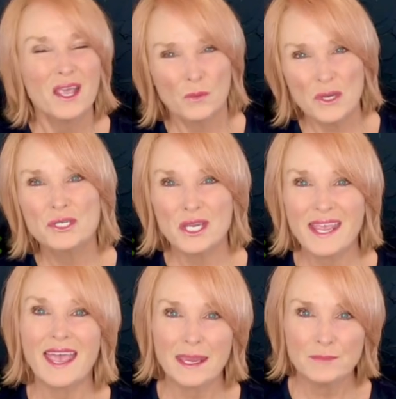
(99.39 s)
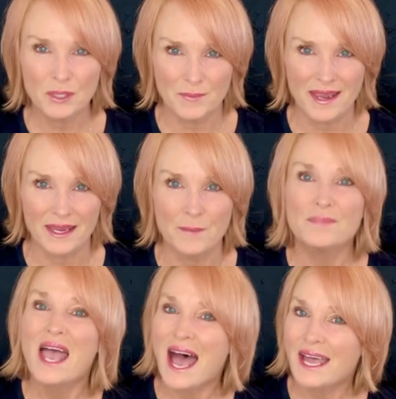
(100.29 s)
When she came to me,
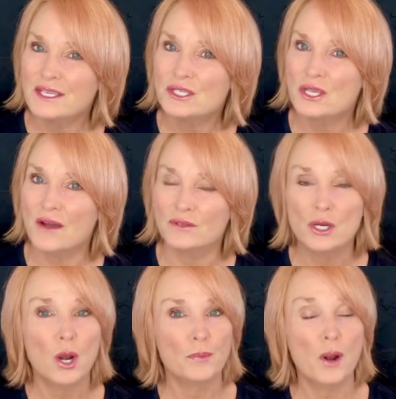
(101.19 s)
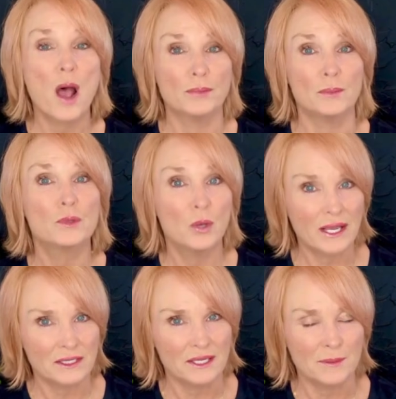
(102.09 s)
I discovered her problem
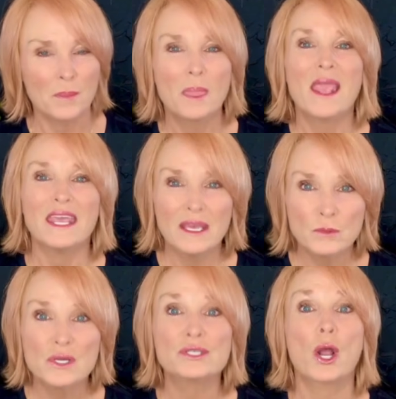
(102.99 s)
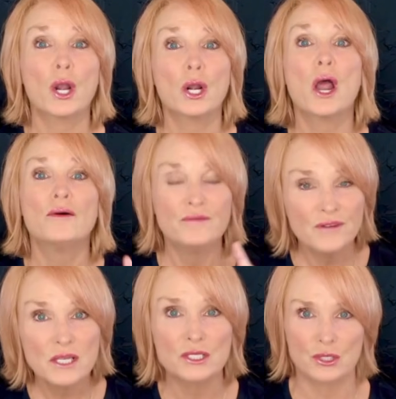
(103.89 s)
quickly. It was her
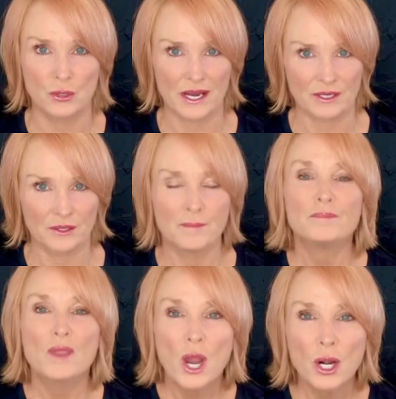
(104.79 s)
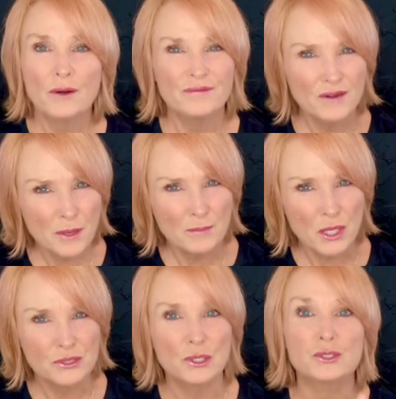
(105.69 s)
foot strength. Her foot
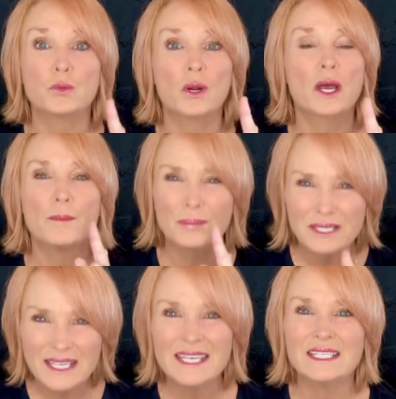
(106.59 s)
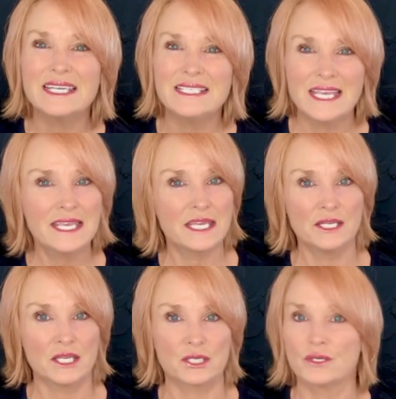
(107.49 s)
muscles were completely
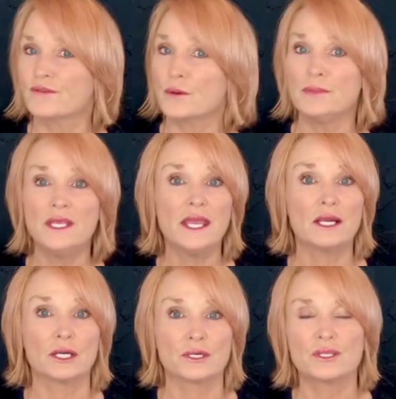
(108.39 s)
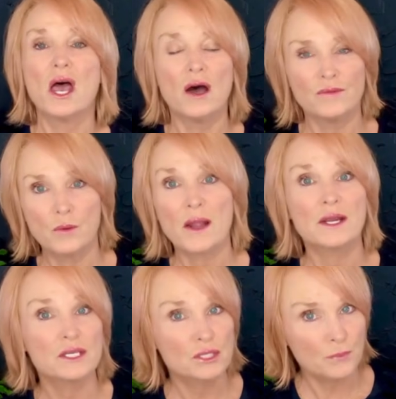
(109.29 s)
deconditioned from years of
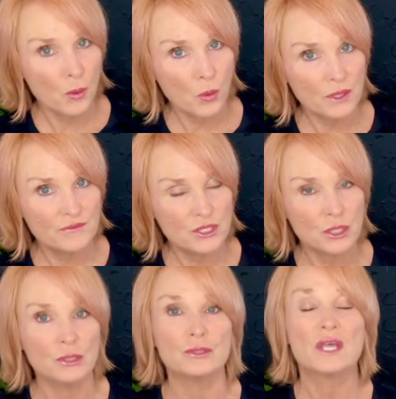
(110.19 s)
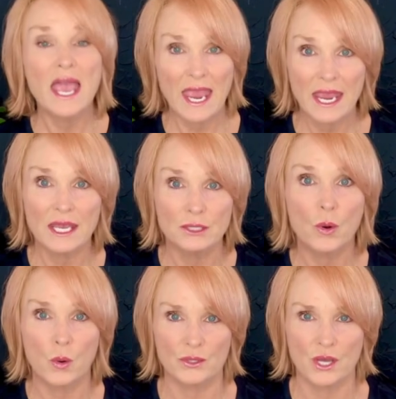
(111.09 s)
wearing supportive shoes and
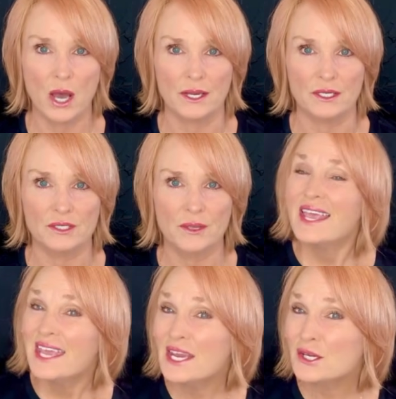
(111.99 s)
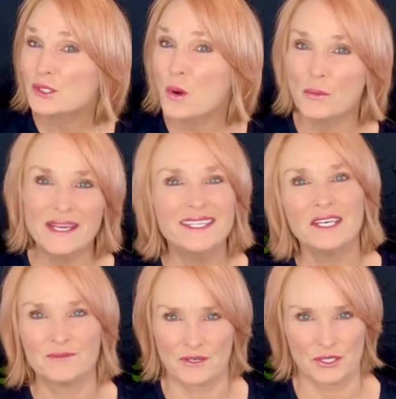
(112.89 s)
orthotics. Here's what we
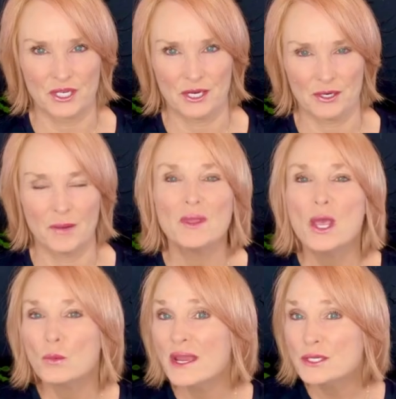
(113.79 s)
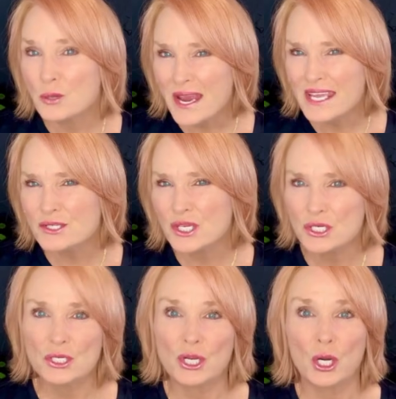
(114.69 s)
did for Sarah. We
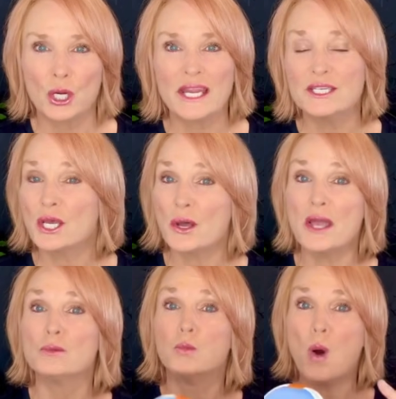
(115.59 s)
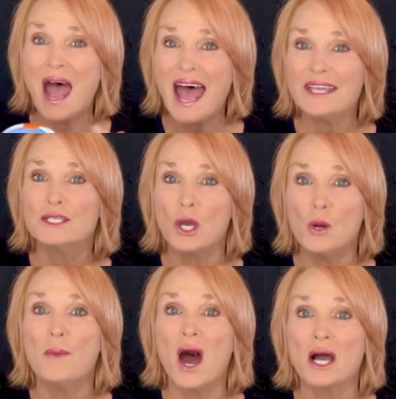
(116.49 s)
transitioned her into a wide
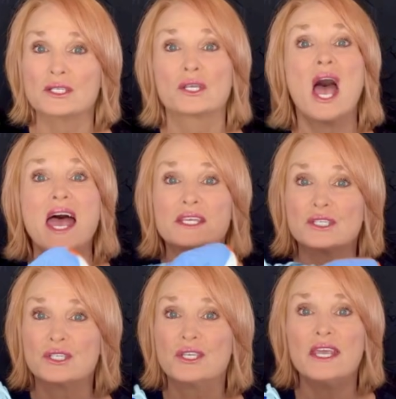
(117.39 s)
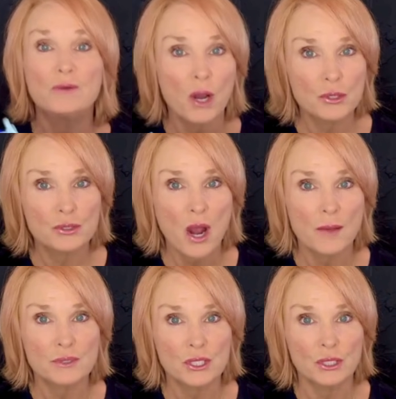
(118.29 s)
toe box,
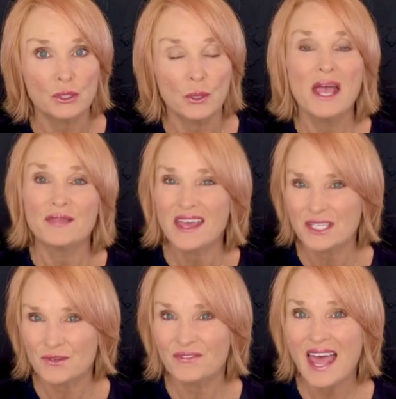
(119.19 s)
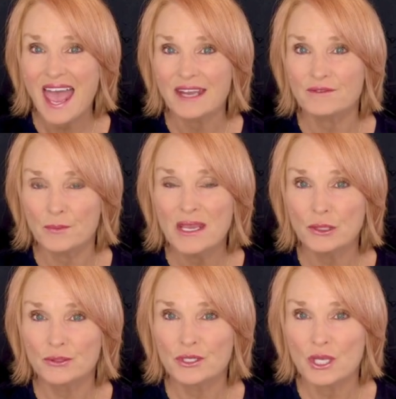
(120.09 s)
0-drop shoe that is flat from
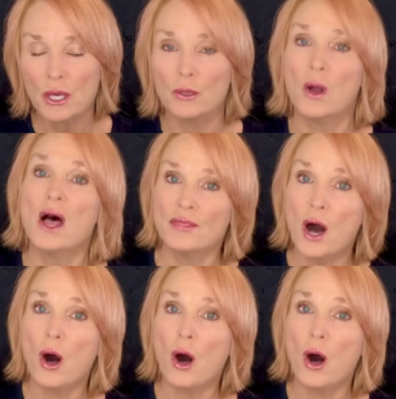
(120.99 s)
heel to toe, the